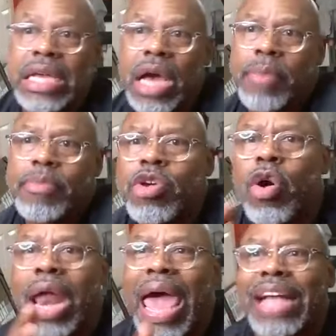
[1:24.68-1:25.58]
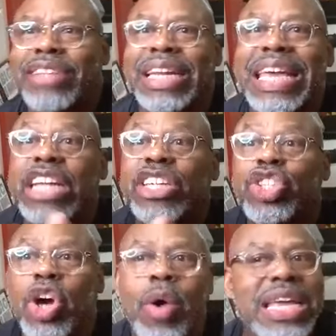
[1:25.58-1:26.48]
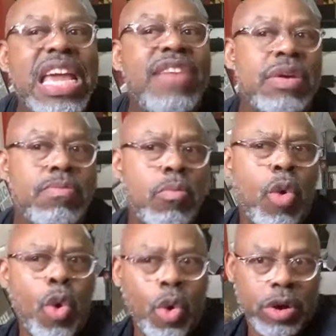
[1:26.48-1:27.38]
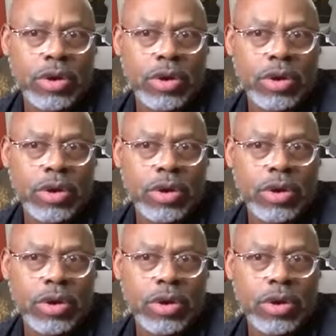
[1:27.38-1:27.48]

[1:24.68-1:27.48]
comes, you're going to actually enjoy it even more.